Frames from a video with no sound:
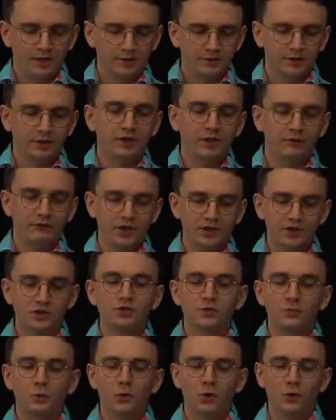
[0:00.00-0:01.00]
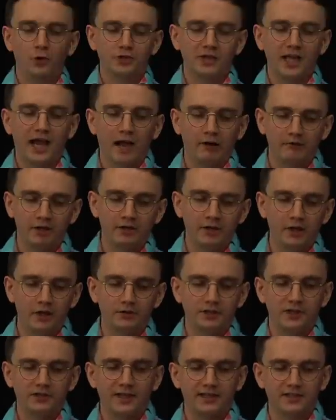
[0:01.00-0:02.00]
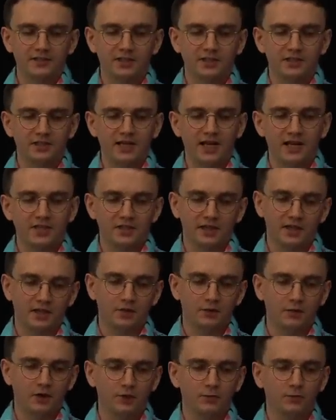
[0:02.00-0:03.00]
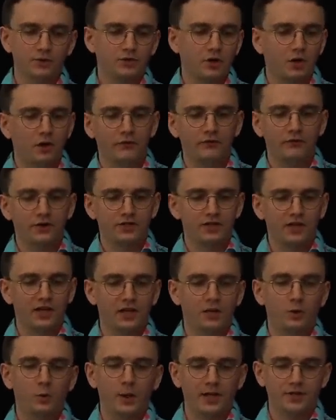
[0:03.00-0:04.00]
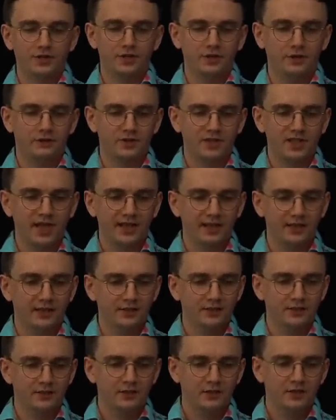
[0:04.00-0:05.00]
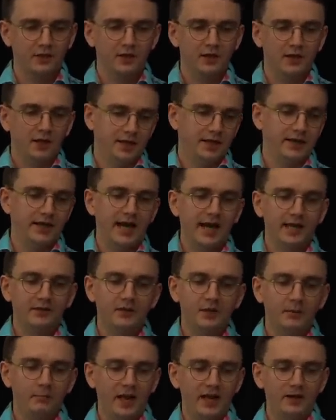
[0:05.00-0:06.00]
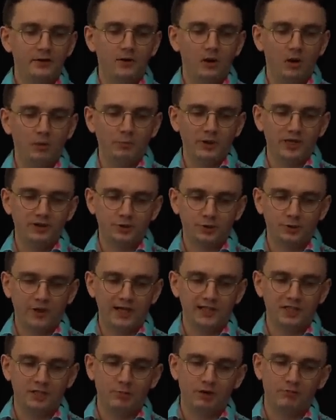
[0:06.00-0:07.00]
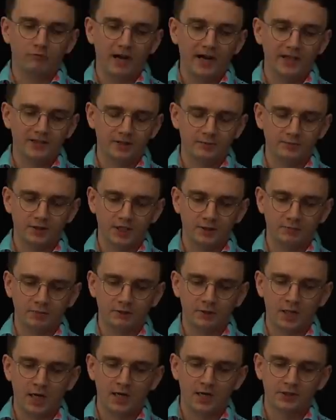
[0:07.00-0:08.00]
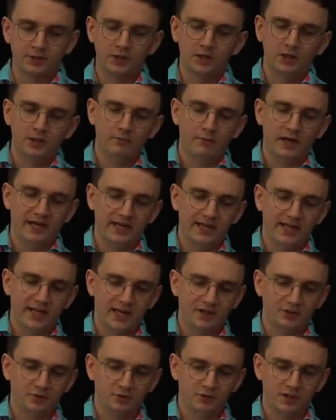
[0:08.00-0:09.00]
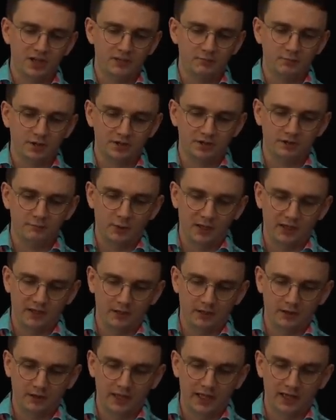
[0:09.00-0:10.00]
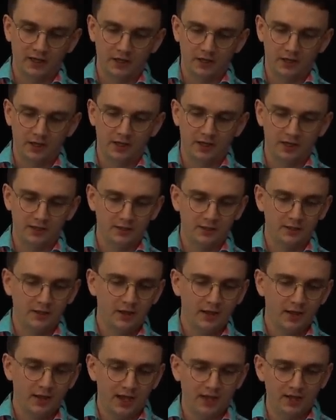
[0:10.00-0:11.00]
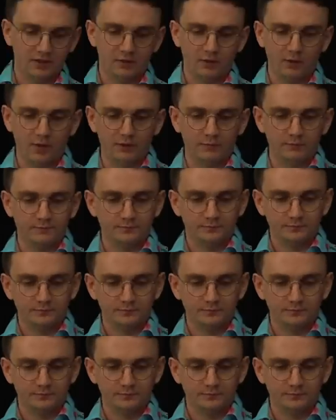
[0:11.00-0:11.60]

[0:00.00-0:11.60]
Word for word: The division's war diary noted that success, and I quote, was obviously a question of seconds, and had the men not been trained to be right up to the barrage, many casualties must have been incurred, end quote.